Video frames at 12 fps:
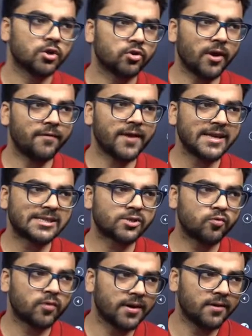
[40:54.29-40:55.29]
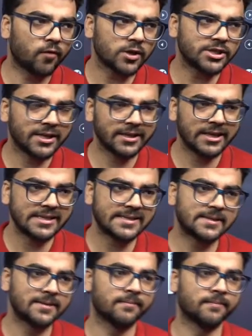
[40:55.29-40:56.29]
to every student watching
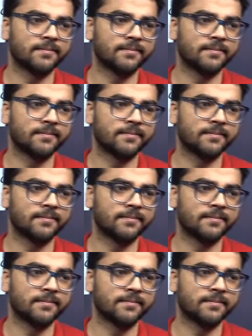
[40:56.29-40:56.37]
this?